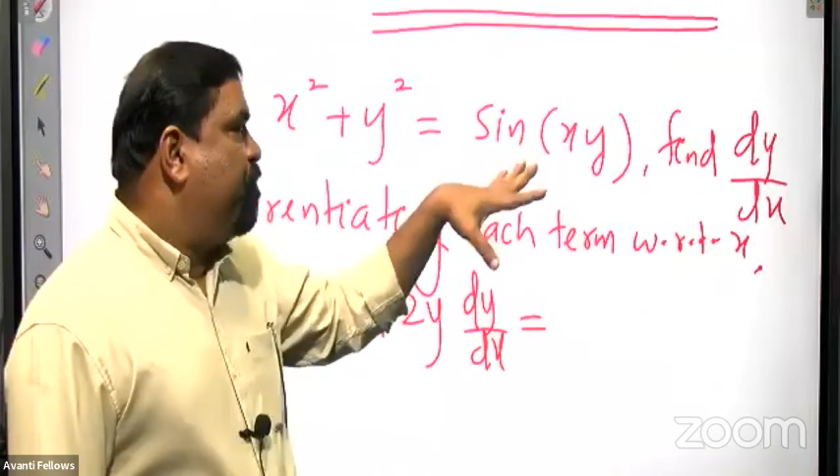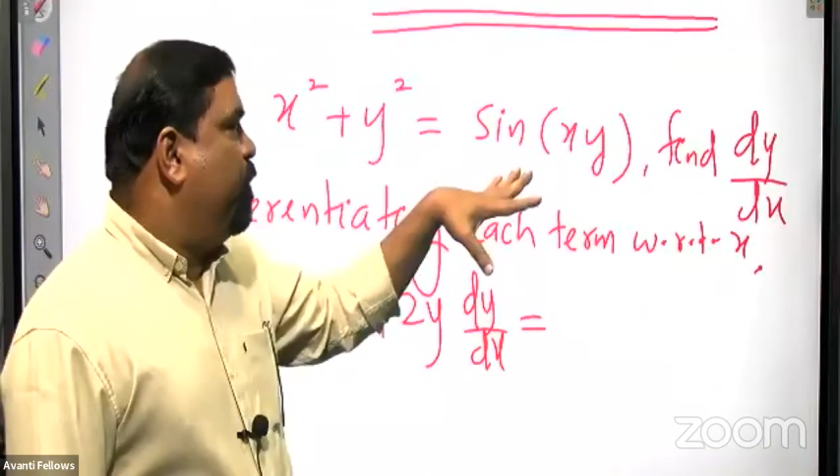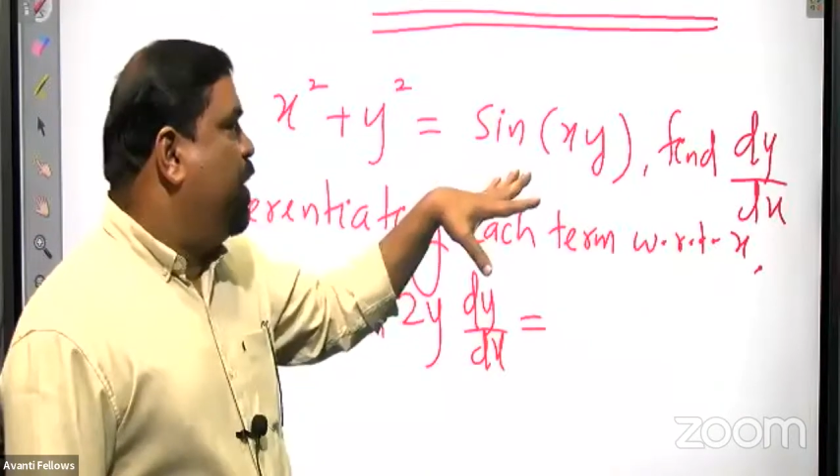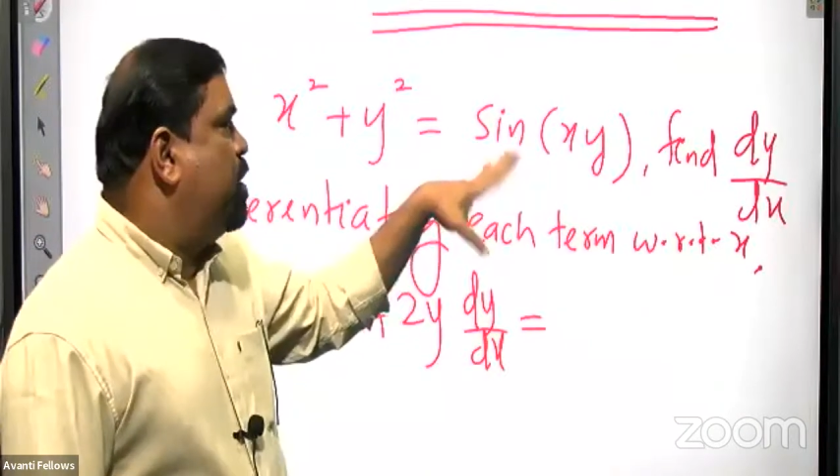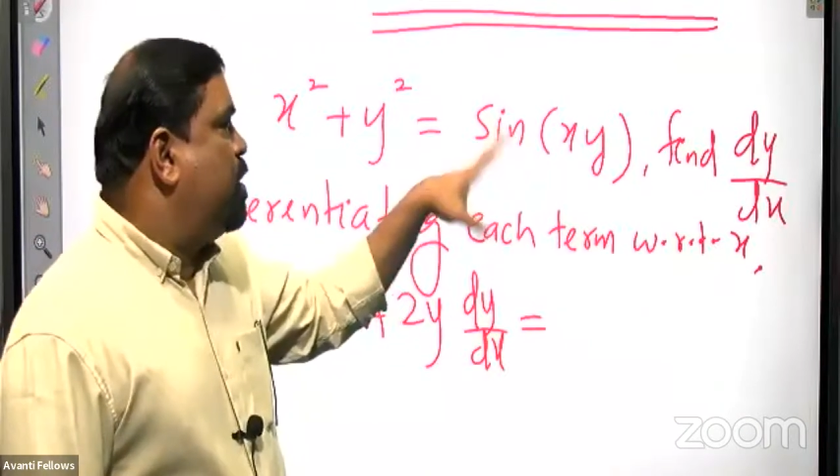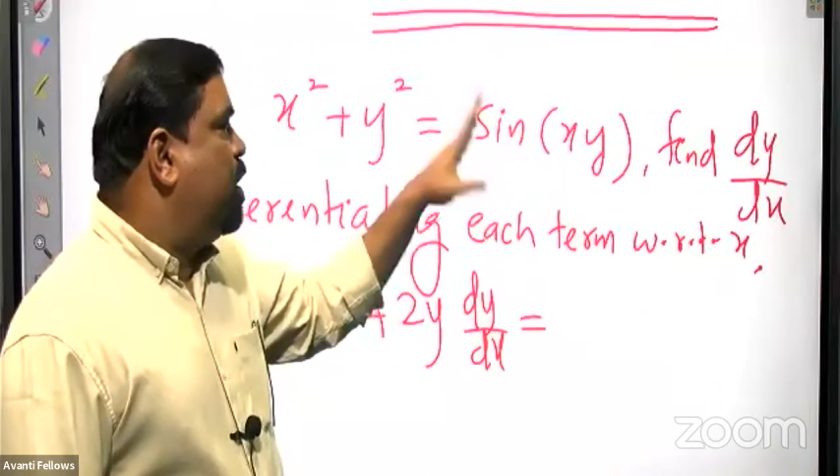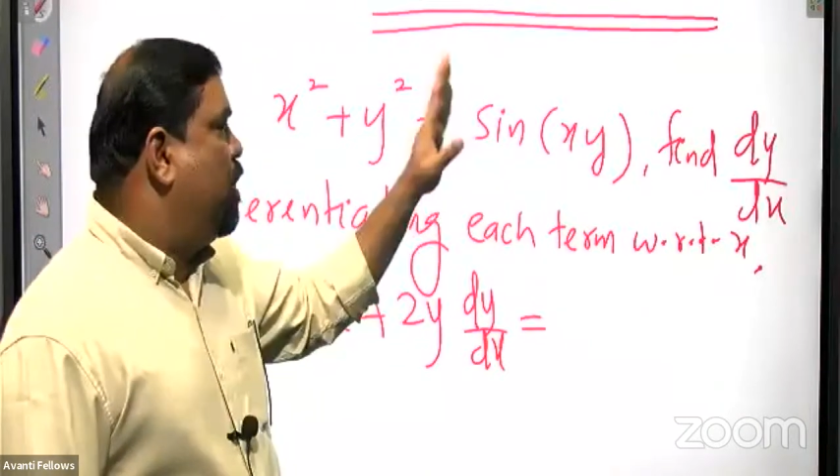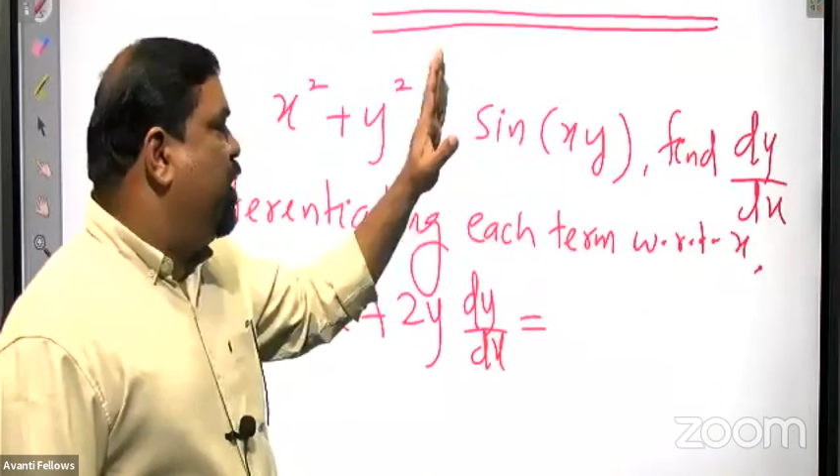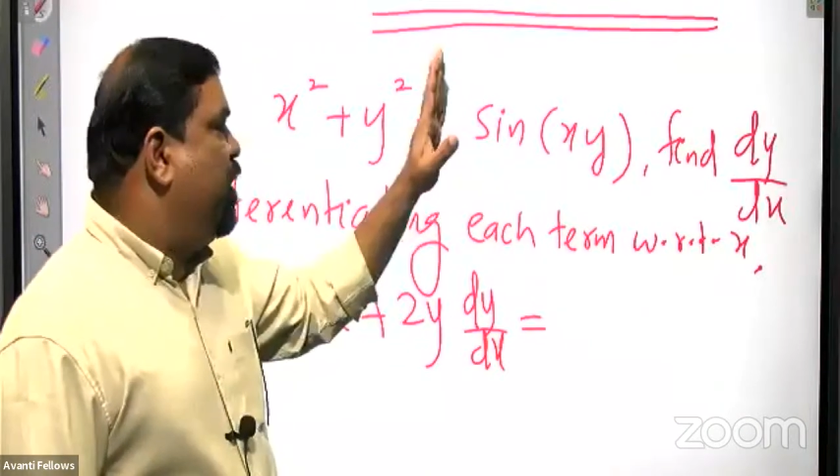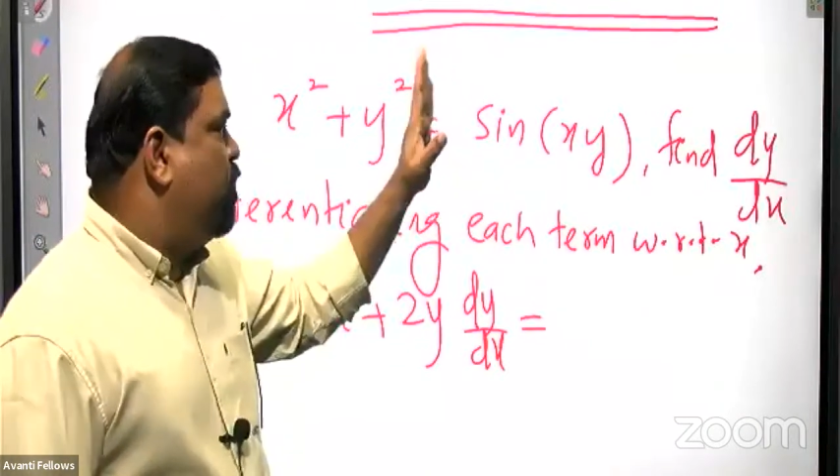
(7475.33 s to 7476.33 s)
Means
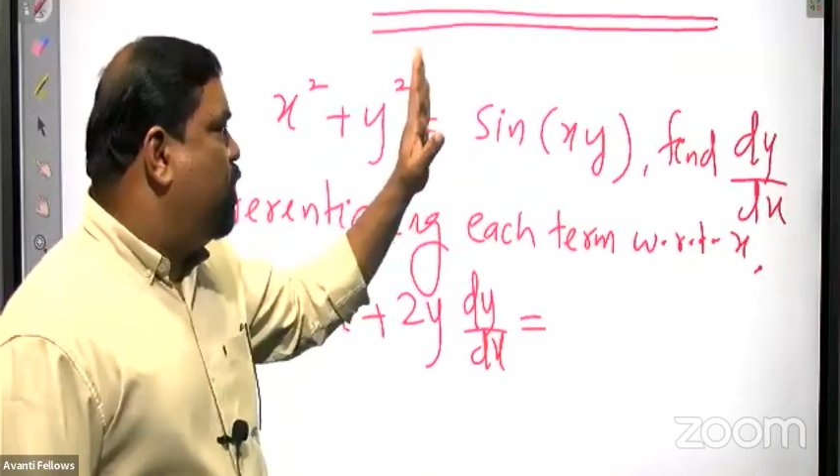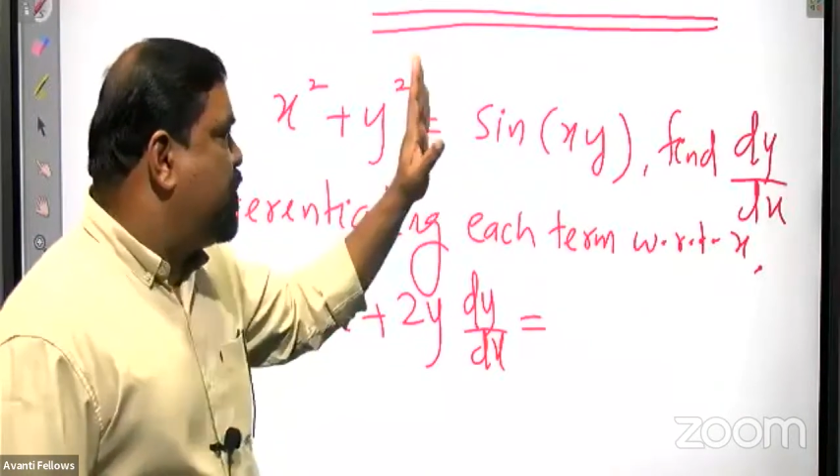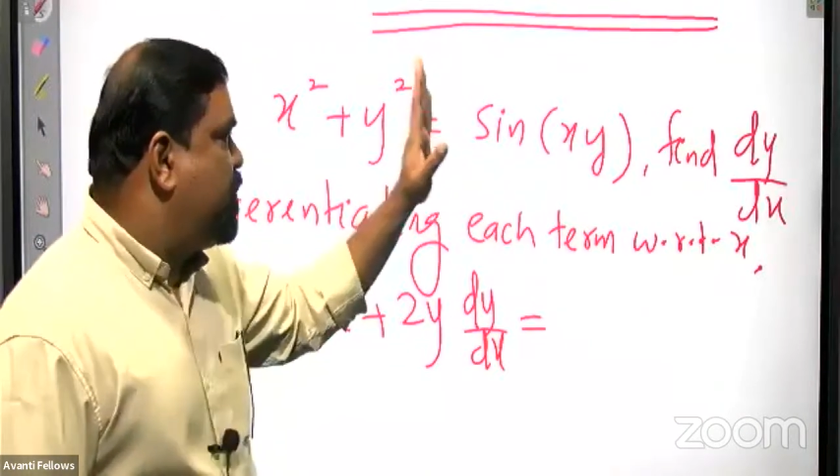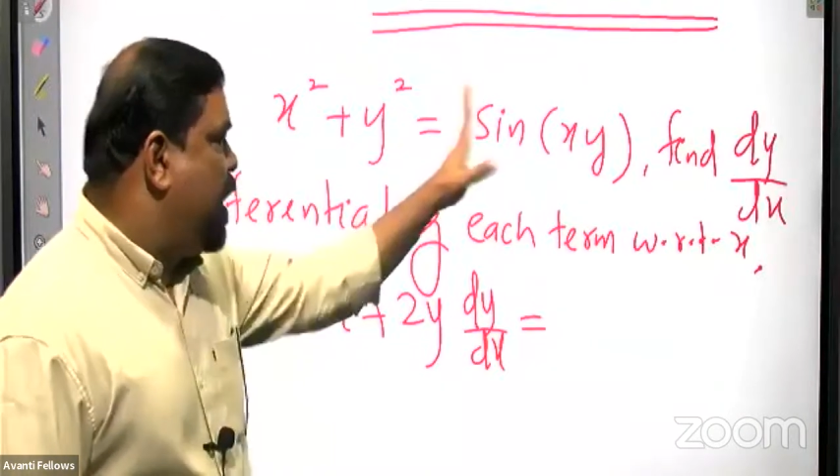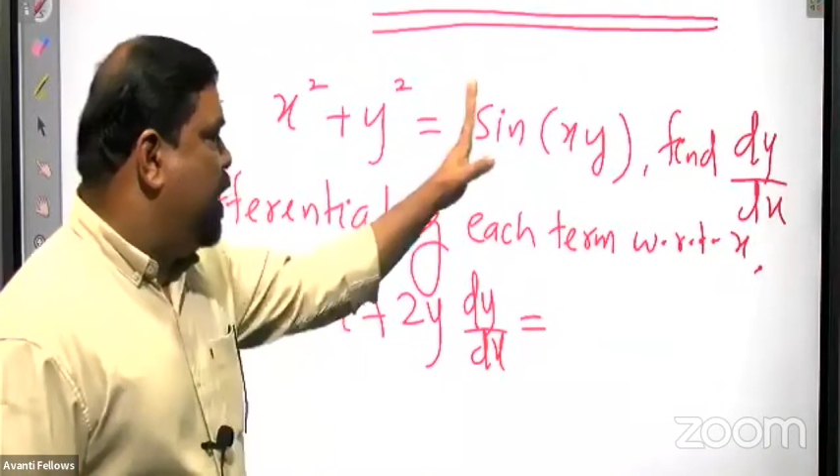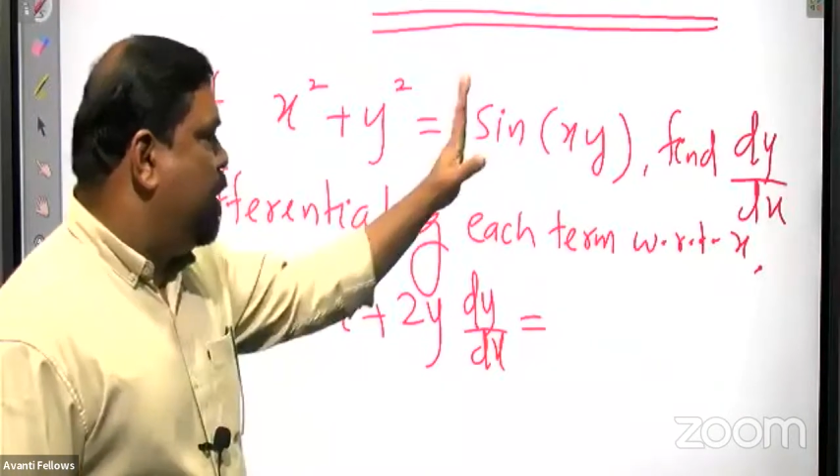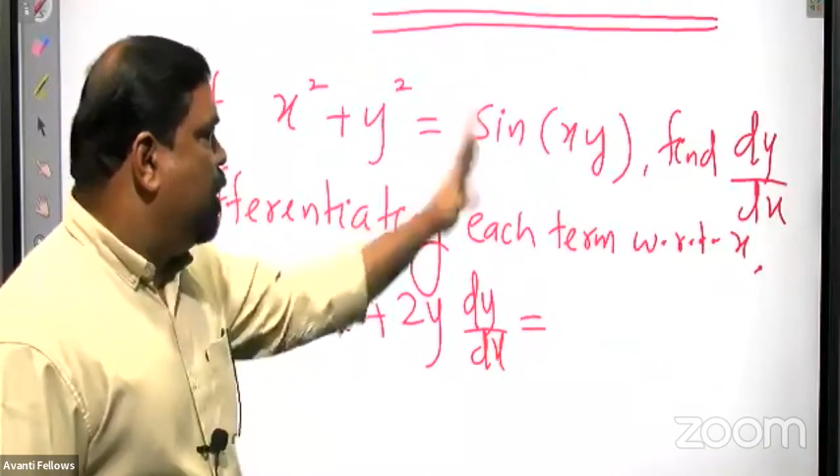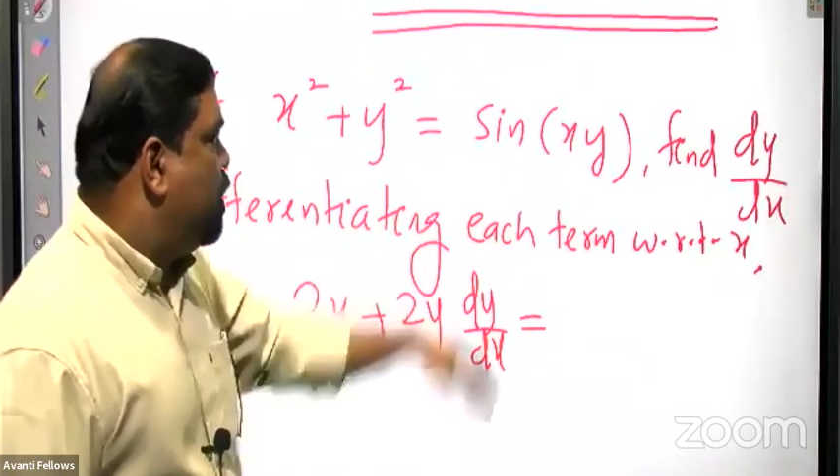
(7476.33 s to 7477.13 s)
derivative of sine.